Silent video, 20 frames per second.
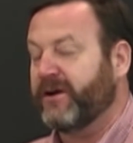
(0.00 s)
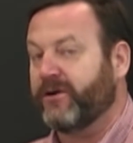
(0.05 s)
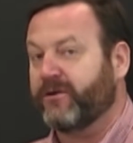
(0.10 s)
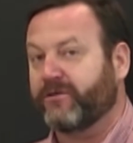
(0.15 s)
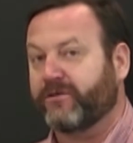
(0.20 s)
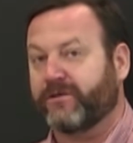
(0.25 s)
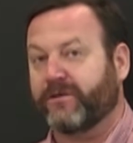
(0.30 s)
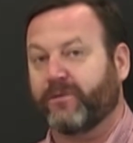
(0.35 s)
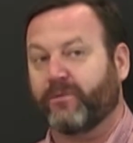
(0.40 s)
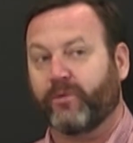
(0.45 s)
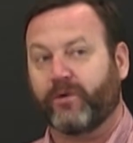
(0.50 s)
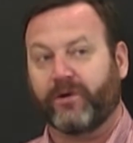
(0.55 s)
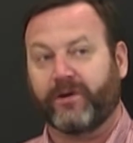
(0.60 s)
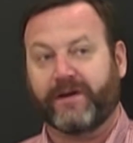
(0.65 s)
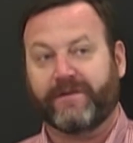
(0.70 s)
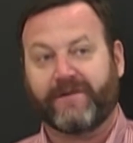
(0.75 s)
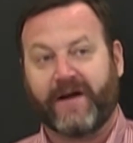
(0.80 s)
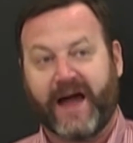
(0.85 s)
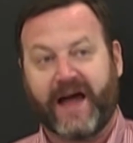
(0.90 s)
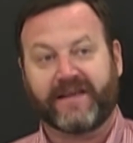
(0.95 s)
When it's
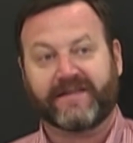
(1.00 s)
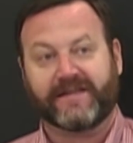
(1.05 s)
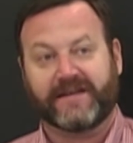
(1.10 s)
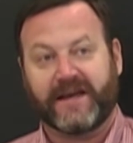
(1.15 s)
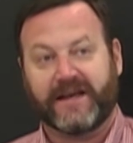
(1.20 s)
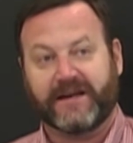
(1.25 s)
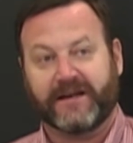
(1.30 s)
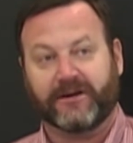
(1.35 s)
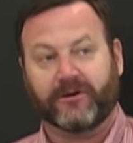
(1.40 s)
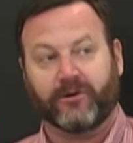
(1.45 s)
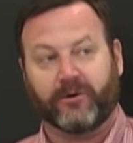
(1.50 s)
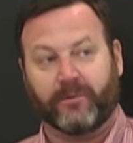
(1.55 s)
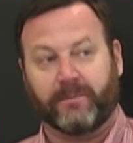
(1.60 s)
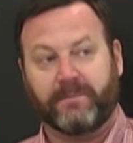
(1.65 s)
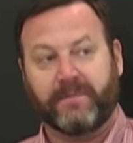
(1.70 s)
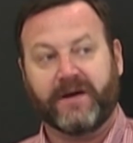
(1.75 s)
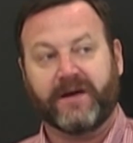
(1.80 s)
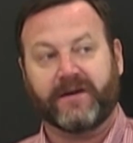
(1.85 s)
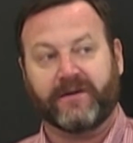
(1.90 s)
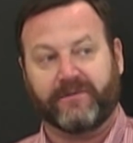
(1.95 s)
our
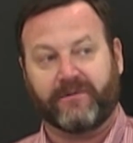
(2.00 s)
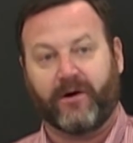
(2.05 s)
behavior,